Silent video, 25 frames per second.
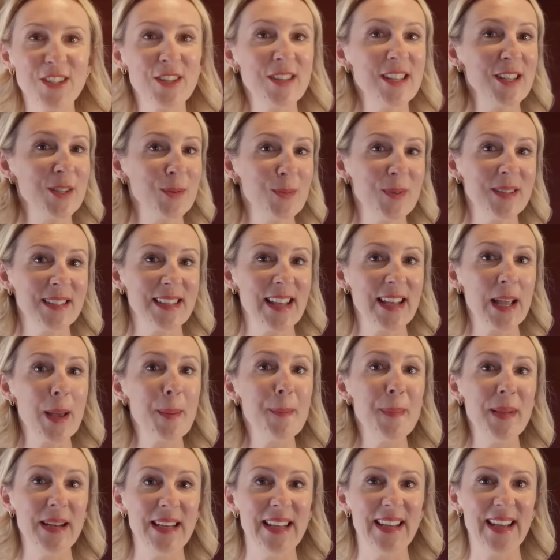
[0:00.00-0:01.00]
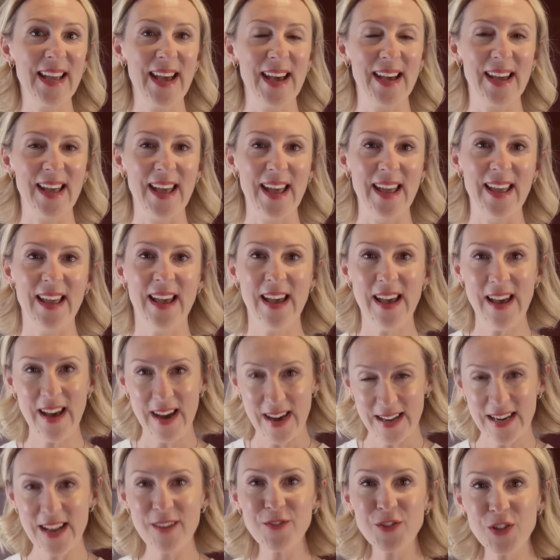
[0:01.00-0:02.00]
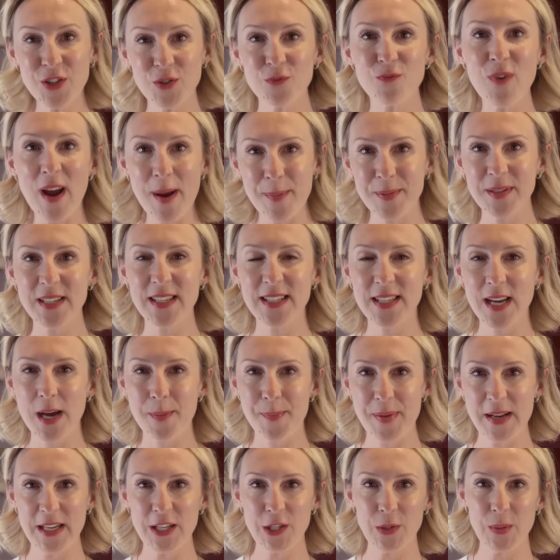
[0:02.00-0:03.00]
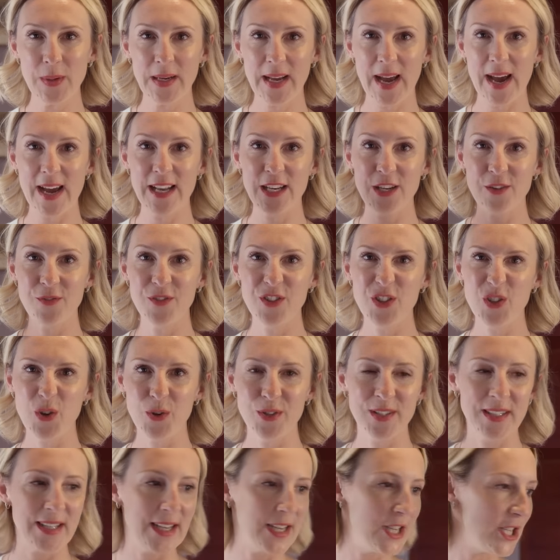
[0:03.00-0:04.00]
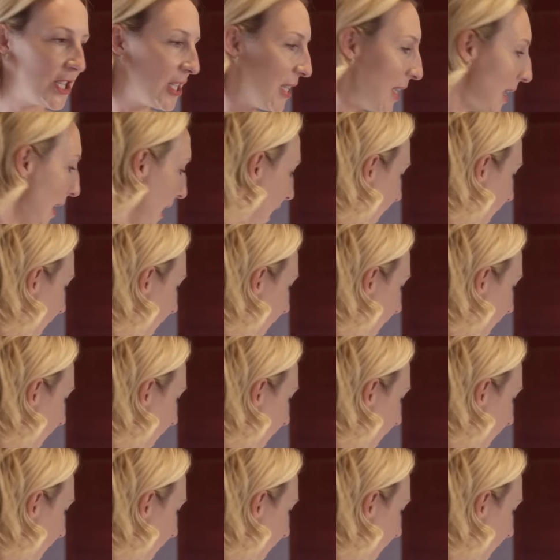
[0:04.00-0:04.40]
So this one's like a mini carré and I've just wrapped it up into a kind of sausage.